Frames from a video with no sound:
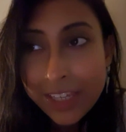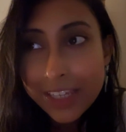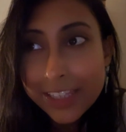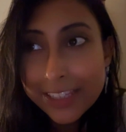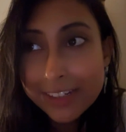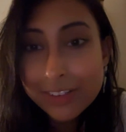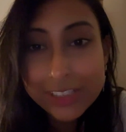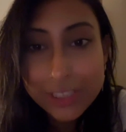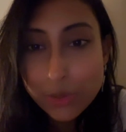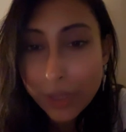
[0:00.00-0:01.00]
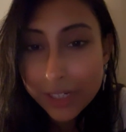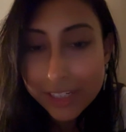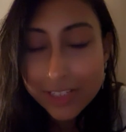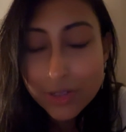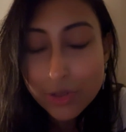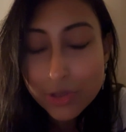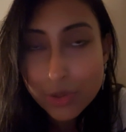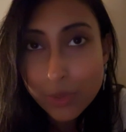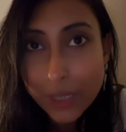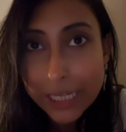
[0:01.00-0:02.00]
in their early 20s or
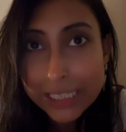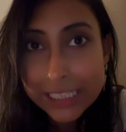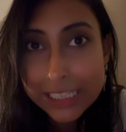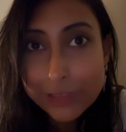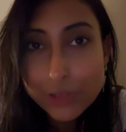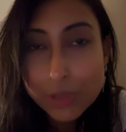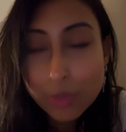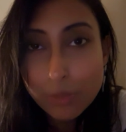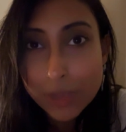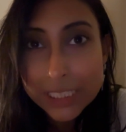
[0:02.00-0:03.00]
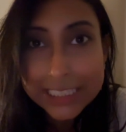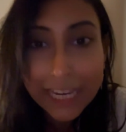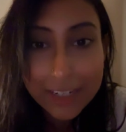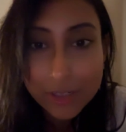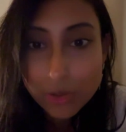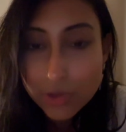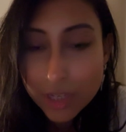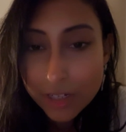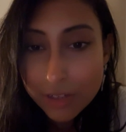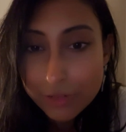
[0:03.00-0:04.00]
so, and he lived in Mumbai in Santa Cruz
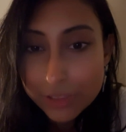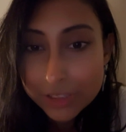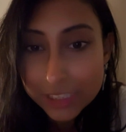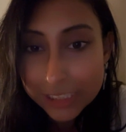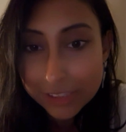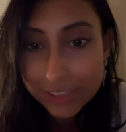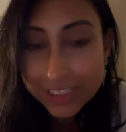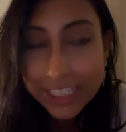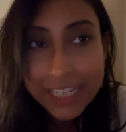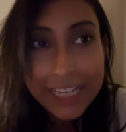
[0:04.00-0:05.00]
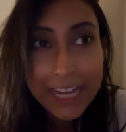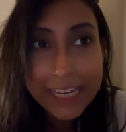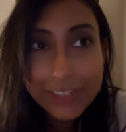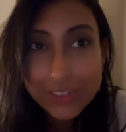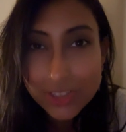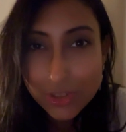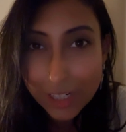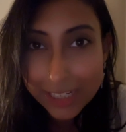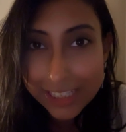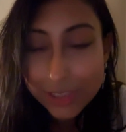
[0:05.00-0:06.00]
area for 3 years, and he was
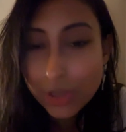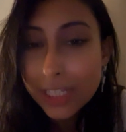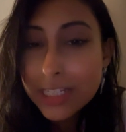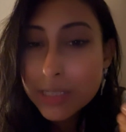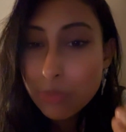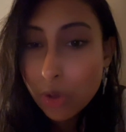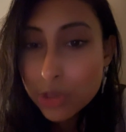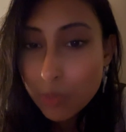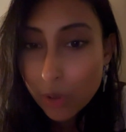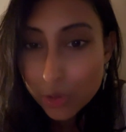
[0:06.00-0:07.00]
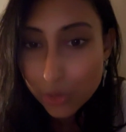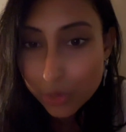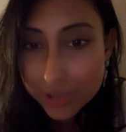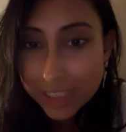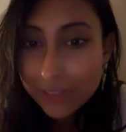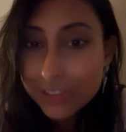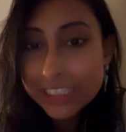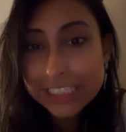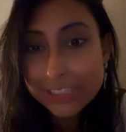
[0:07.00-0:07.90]
struggling to get small roles. That was his